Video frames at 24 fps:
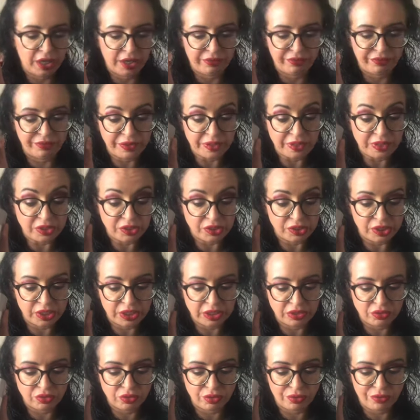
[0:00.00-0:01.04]
finished
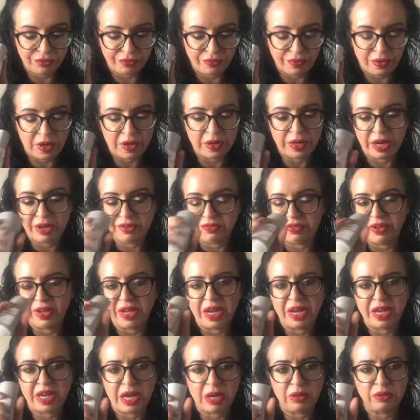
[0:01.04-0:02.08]
it so far. I think
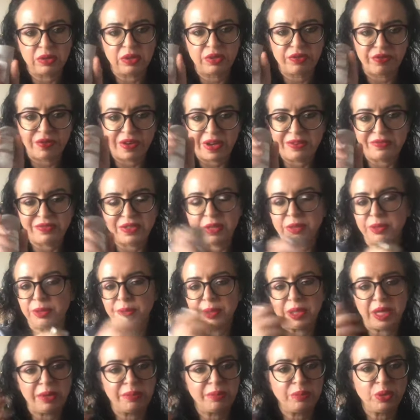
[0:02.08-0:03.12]
I counted 5 times,
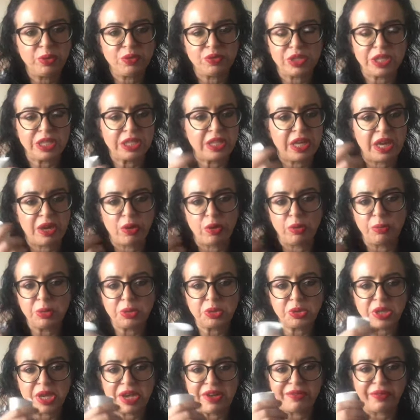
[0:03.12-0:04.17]
but I'm using it
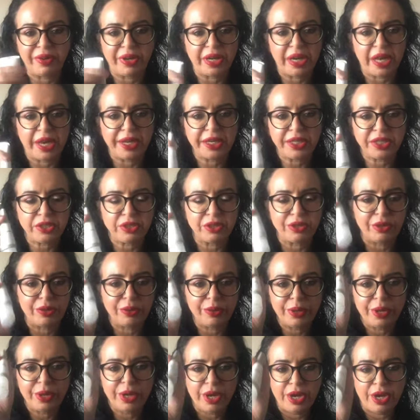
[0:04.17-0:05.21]
almost every night,
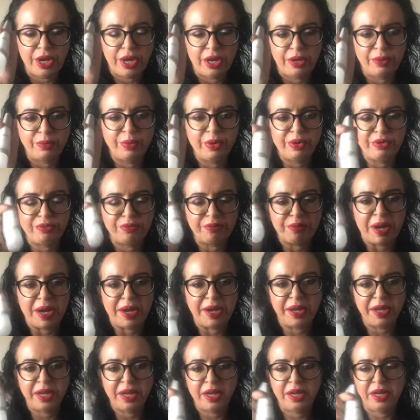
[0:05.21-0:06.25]
with
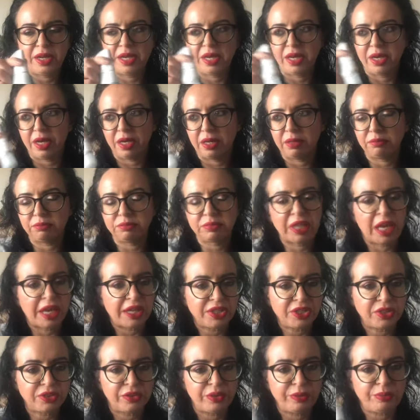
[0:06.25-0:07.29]
my
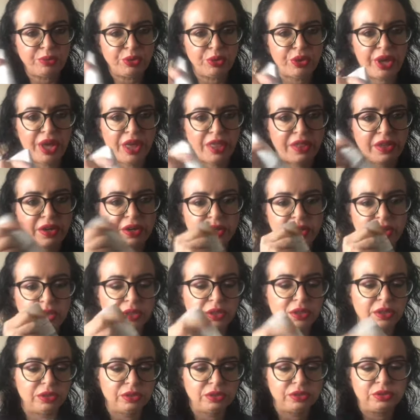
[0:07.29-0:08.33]
night cream together,
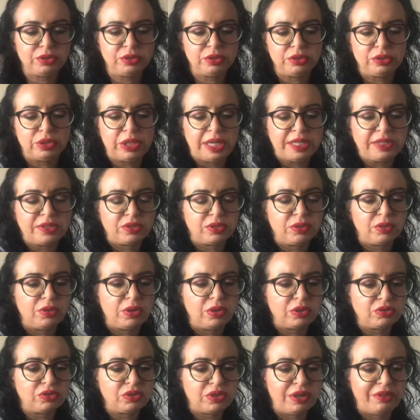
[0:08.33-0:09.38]
and so
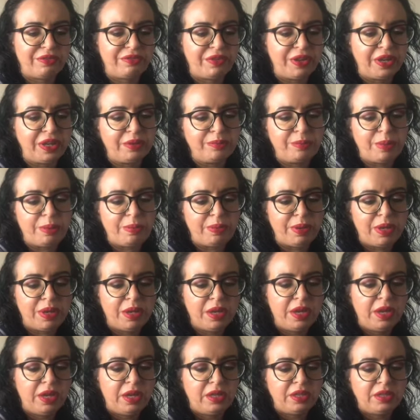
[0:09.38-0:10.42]
on. So I think maybe
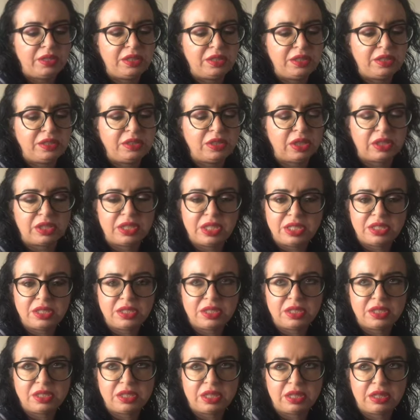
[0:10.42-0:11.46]

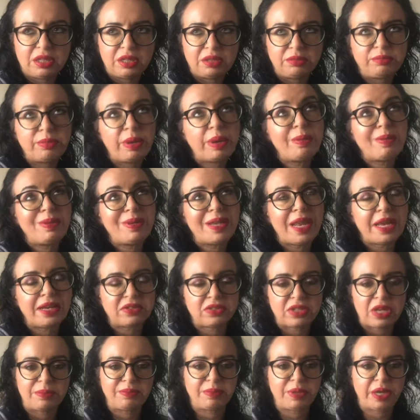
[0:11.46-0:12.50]
next
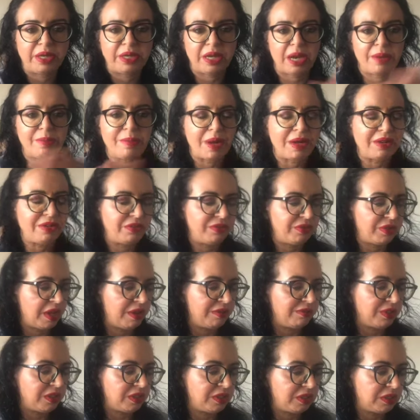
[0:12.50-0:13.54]
update I might
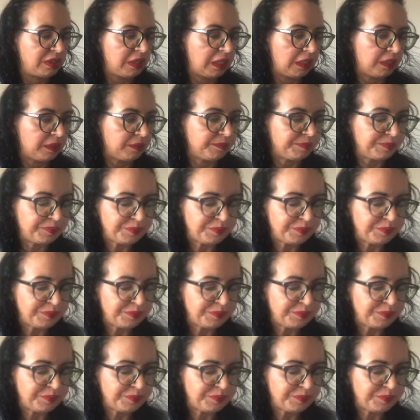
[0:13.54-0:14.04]
have it done.